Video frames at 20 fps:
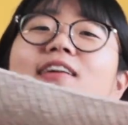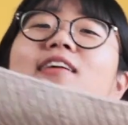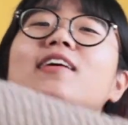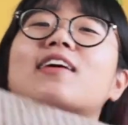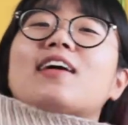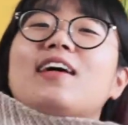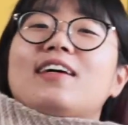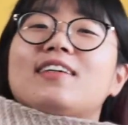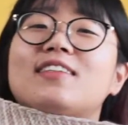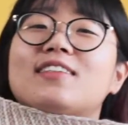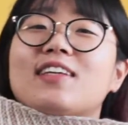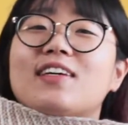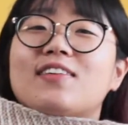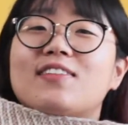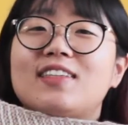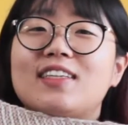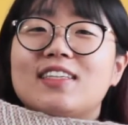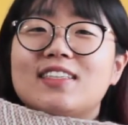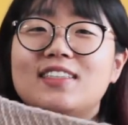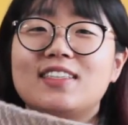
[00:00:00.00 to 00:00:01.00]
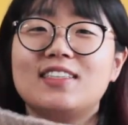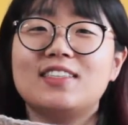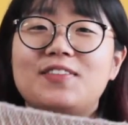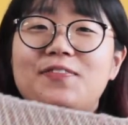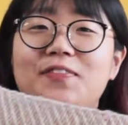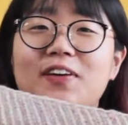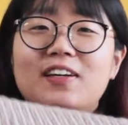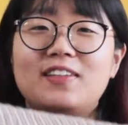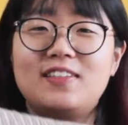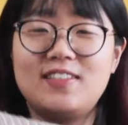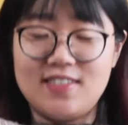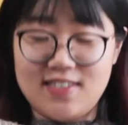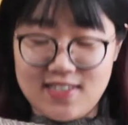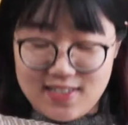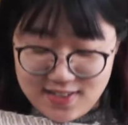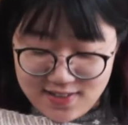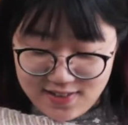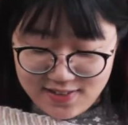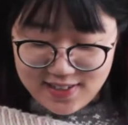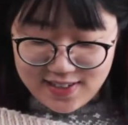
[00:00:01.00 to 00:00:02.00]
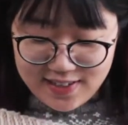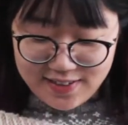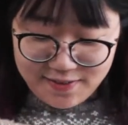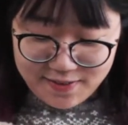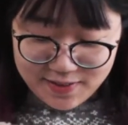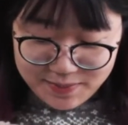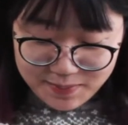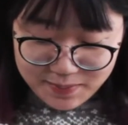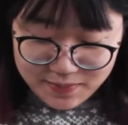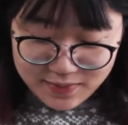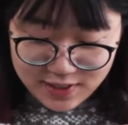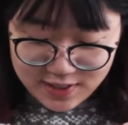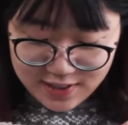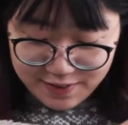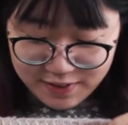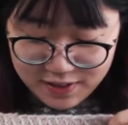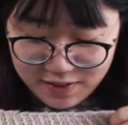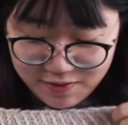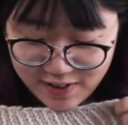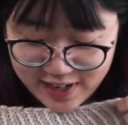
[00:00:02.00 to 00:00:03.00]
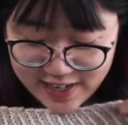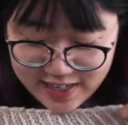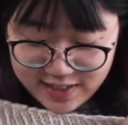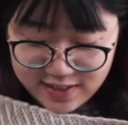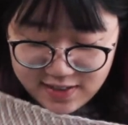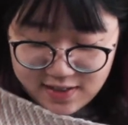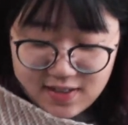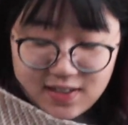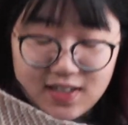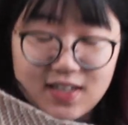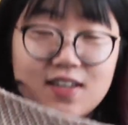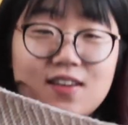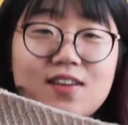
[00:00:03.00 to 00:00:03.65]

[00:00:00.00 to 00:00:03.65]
Okay, so this is Vertices Unite from Stephen West.